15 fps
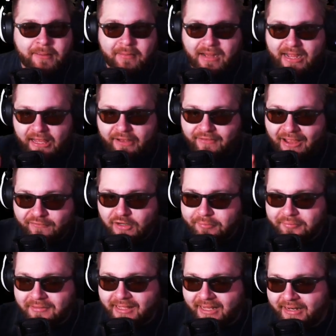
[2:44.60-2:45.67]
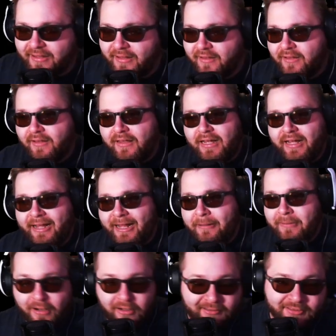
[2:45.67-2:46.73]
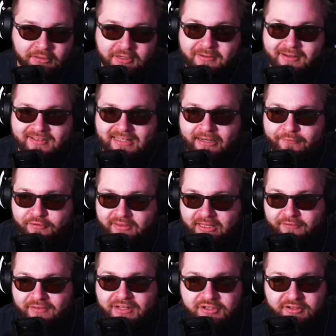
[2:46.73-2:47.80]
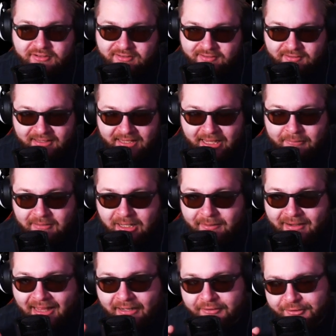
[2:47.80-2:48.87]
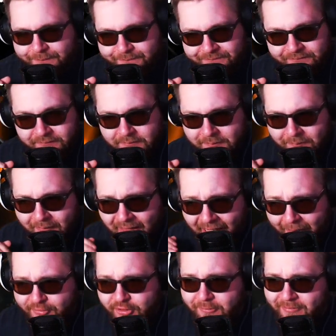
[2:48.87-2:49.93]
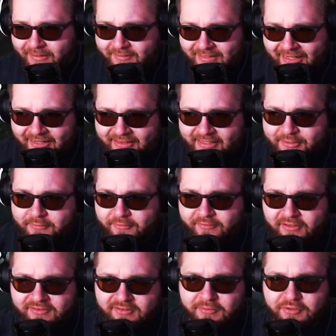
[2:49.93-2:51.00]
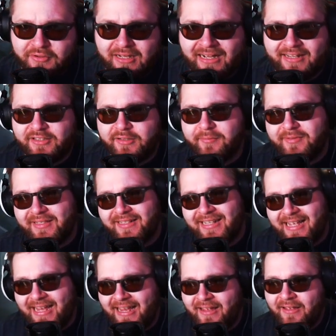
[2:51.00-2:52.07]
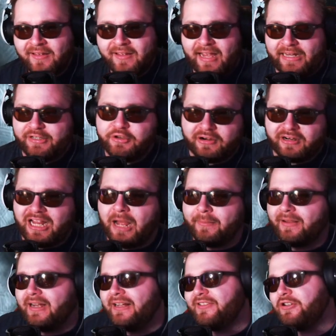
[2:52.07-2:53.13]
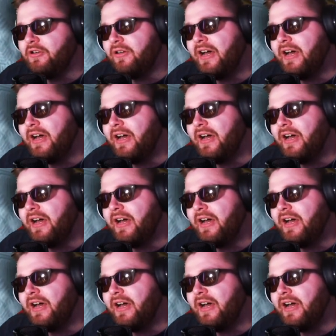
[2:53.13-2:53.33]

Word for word: game I have ever played. And also, are you excited for the Avengers game coming out? I'm super excited. This revealed some new costumes today, and New York Comic Con's